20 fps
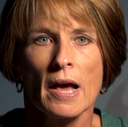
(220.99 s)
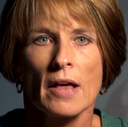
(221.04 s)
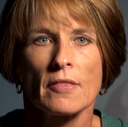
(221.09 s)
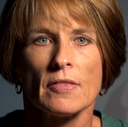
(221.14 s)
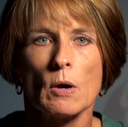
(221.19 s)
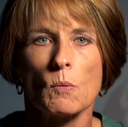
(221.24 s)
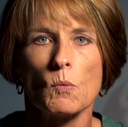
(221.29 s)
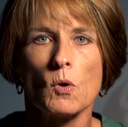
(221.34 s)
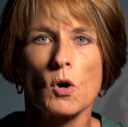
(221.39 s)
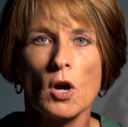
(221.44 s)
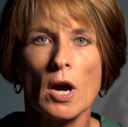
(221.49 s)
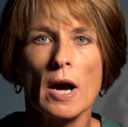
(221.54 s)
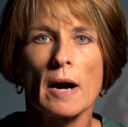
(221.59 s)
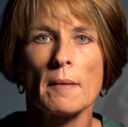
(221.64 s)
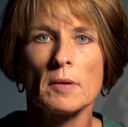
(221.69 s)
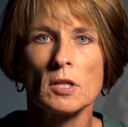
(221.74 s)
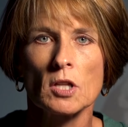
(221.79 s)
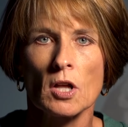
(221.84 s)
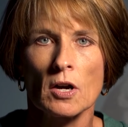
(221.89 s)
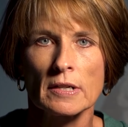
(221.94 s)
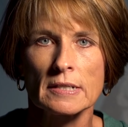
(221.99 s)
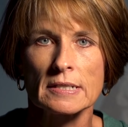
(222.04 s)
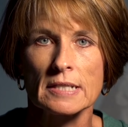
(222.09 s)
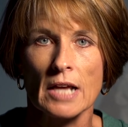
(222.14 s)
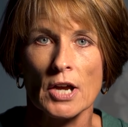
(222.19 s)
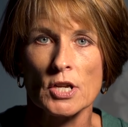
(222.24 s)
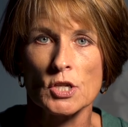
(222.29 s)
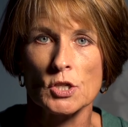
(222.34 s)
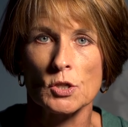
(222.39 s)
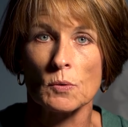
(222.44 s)
that will come
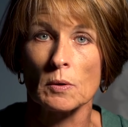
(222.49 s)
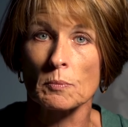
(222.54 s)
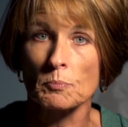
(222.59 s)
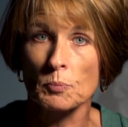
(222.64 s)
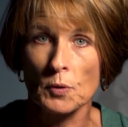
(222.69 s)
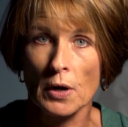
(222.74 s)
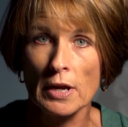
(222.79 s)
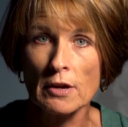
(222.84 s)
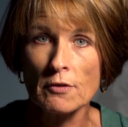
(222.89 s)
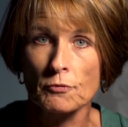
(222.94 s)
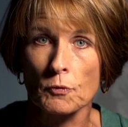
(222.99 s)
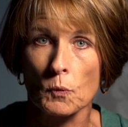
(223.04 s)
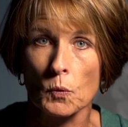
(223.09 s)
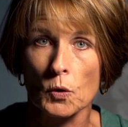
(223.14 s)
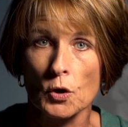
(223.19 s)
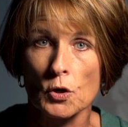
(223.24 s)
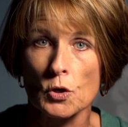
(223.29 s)
alongside you and pray for